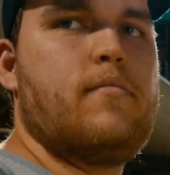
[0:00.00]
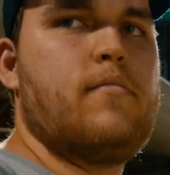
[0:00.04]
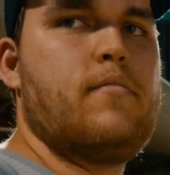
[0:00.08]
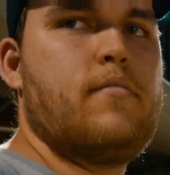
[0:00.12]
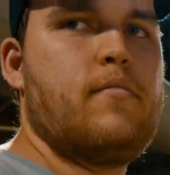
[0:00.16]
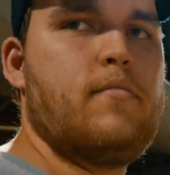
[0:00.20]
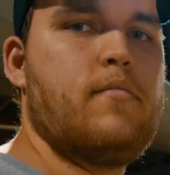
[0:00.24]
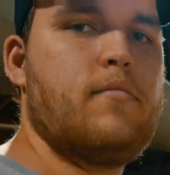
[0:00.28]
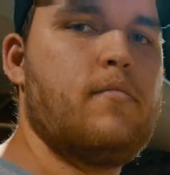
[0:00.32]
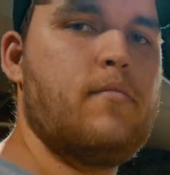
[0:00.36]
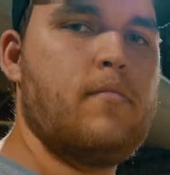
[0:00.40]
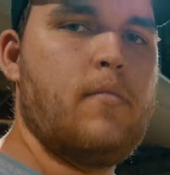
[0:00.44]

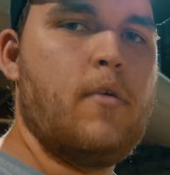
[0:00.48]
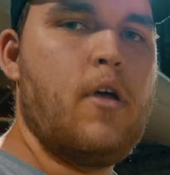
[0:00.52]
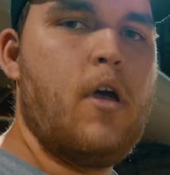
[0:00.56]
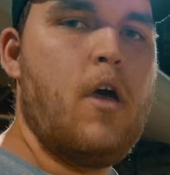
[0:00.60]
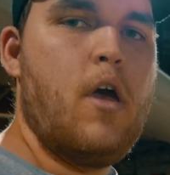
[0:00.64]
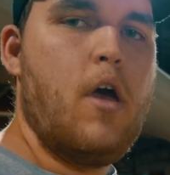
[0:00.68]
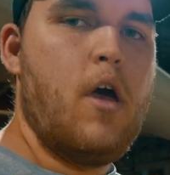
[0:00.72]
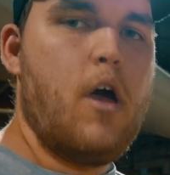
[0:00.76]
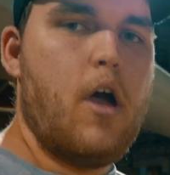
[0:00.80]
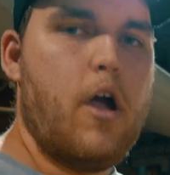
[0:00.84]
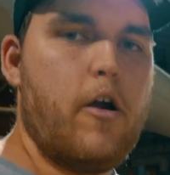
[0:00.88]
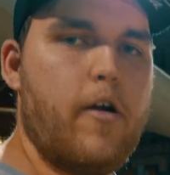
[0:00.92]

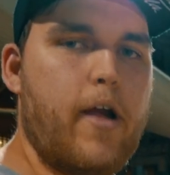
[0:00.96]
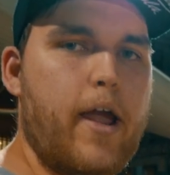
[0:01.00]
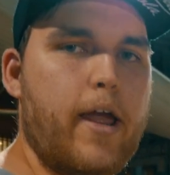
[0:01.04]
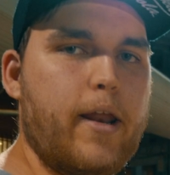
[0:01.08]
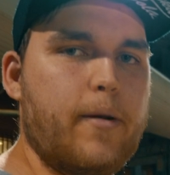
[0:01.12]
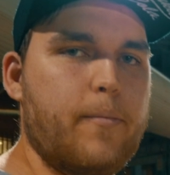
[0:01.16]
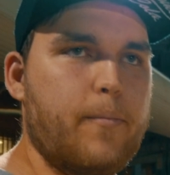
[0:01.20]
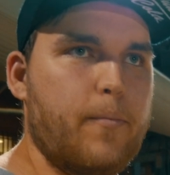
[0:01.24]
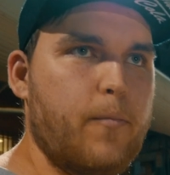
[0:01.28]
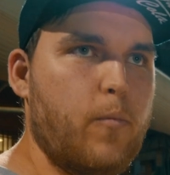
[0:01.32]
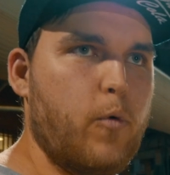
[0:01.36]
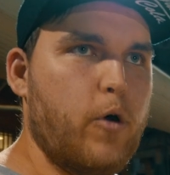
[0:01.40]
Go
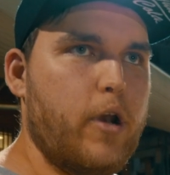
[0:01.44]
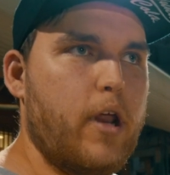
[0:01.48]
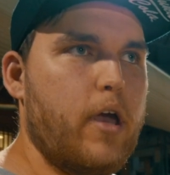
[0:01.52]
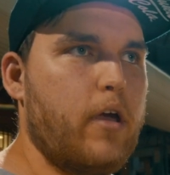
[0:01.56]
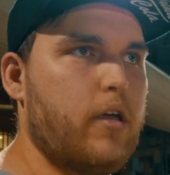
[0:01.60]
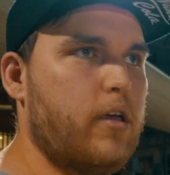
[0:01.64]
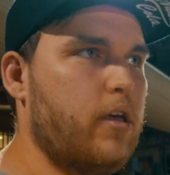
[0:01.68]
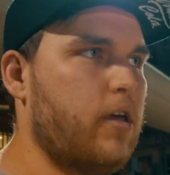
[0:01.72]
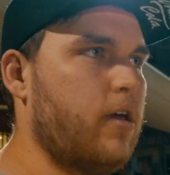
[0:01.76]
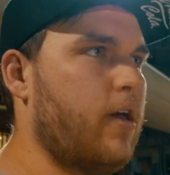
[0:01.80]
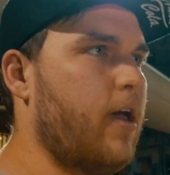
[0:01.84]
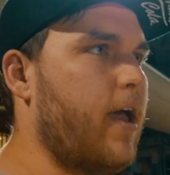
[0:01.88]
Alright, we're
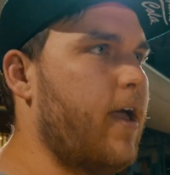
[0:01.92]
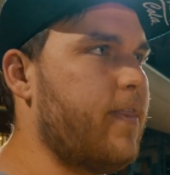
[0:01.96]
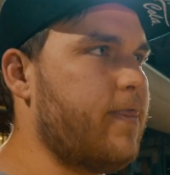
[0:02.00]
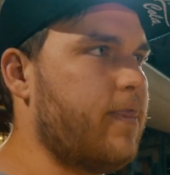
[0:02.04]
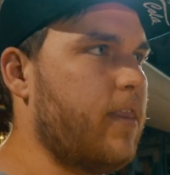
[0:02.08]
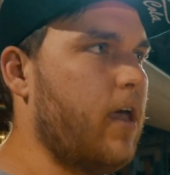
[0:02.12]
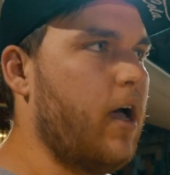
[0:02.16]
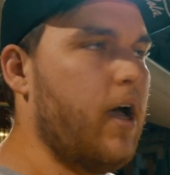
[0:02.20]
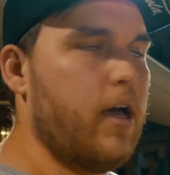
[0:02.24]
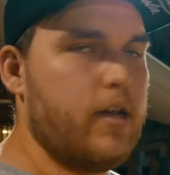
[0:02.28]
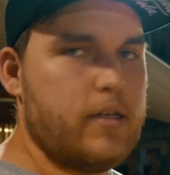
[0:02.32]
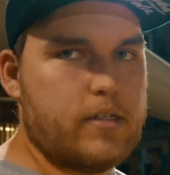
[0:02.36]
now here
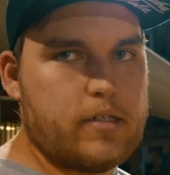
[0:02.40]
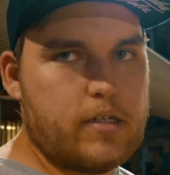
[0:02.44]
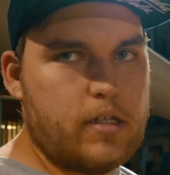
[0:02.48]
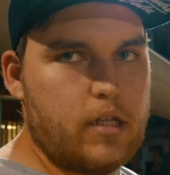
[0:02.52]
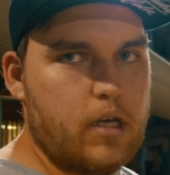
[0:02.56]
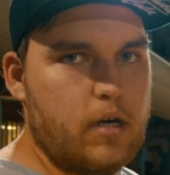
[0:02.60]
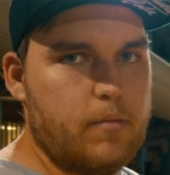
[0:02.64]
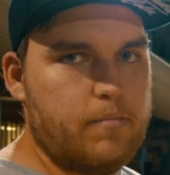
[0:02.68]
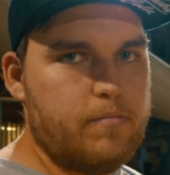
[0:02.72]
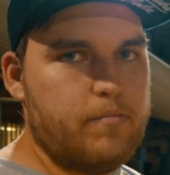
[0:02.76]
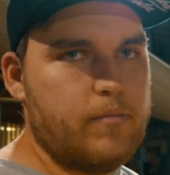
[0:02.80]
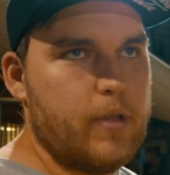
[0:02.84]
at the Harness
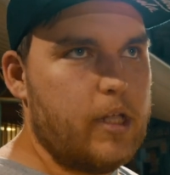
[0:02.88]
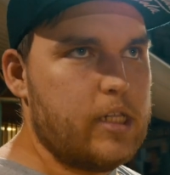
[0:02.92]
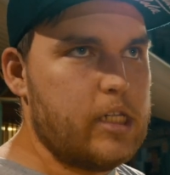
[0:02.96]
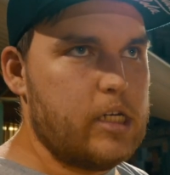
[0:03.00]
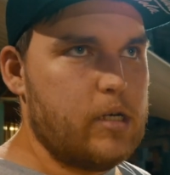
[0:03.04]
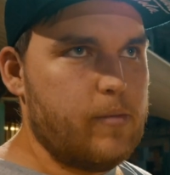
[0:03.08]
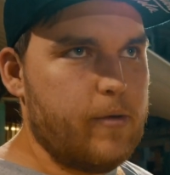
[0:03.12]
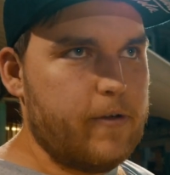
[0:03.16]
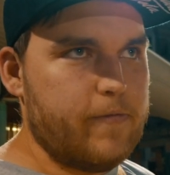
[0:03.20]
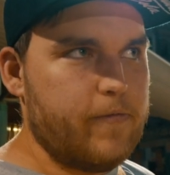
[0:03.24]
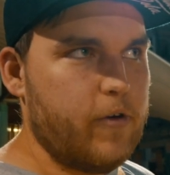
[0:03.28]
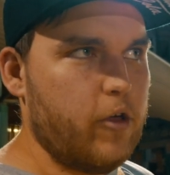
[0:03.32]
Club, a
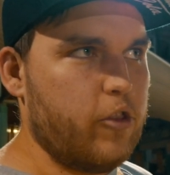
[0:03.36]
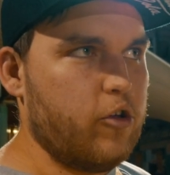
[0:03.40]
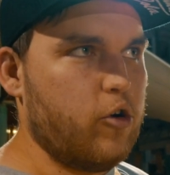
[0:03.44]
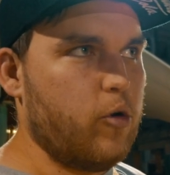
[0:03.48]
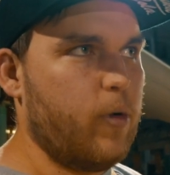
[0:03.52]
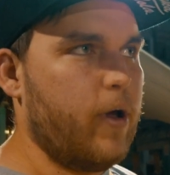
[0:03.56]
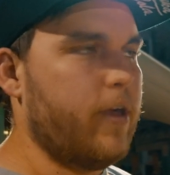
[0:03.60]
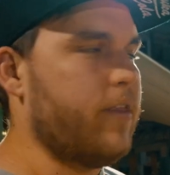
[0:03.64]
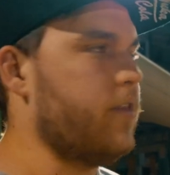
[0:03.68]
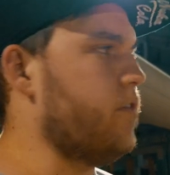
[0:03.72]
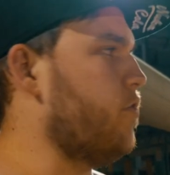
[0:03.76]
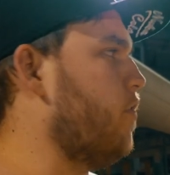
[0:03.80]
little bit further
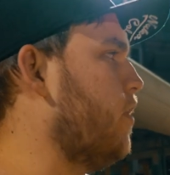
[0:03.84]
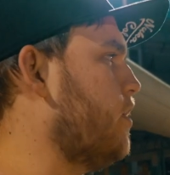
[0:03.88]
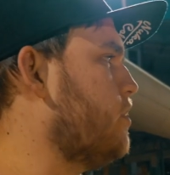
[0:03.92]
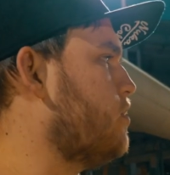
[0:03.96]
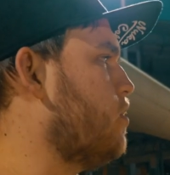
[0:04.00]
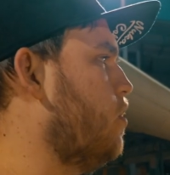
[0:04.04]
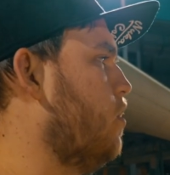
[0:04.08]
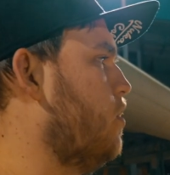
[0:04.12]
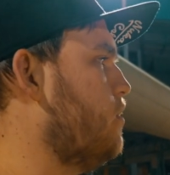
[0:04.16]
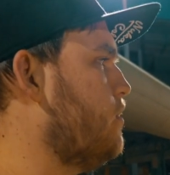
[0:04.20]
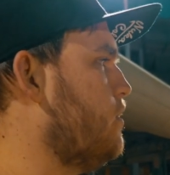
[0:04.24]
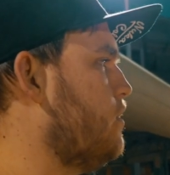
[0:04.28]
away than the
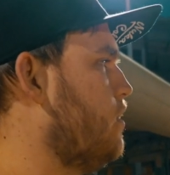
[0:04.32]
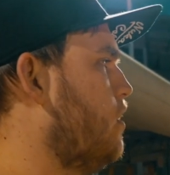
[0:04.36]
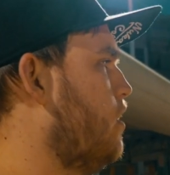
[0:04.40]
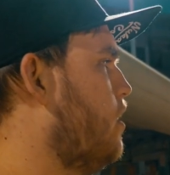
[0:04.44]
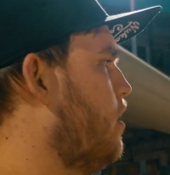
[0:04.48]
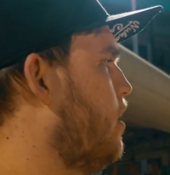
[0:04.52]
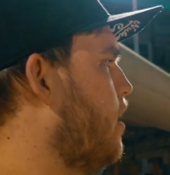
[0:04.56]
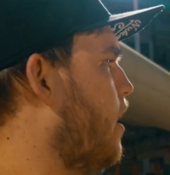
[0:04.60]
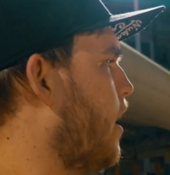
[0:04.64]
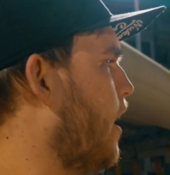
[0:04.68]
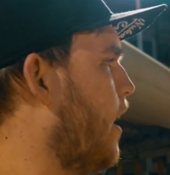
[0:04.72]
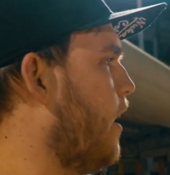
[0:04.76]
racecourse,
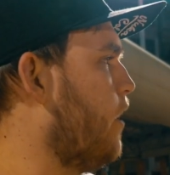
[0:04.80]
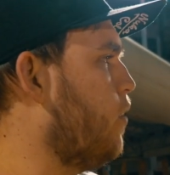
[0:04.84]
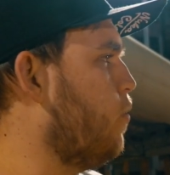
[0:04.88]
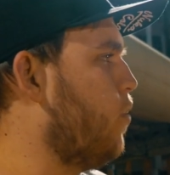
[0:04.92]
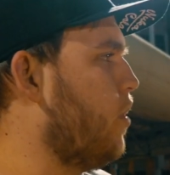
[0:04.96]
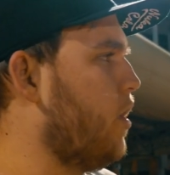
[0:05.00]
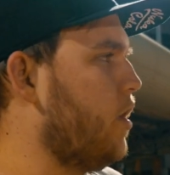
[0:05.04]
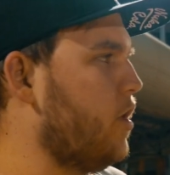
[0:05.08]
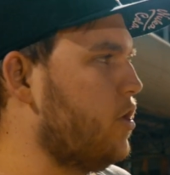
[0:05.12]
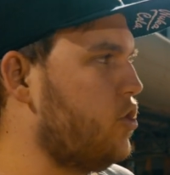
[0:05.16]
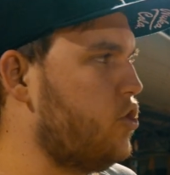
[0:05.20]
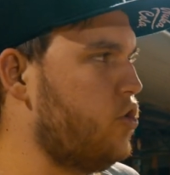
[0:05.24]
and
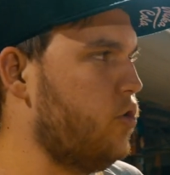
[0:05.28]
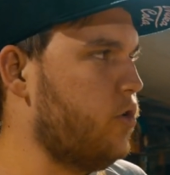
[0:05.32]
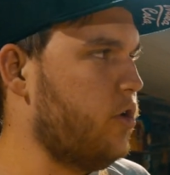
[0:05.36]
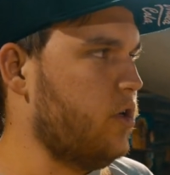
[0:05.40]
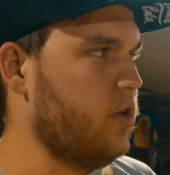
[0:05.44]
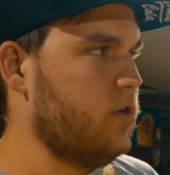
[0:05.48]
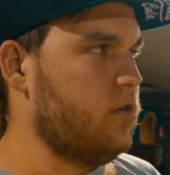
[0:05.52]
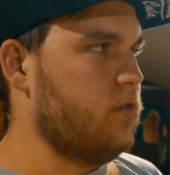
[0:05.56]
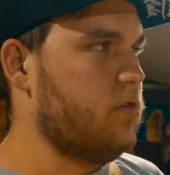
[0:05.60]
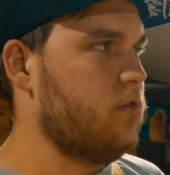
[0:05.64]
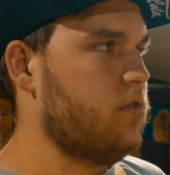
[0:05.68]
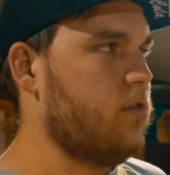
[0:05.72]
we're
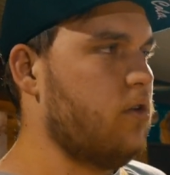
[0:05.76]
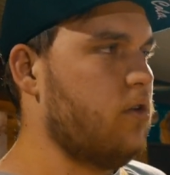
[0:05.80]
shooting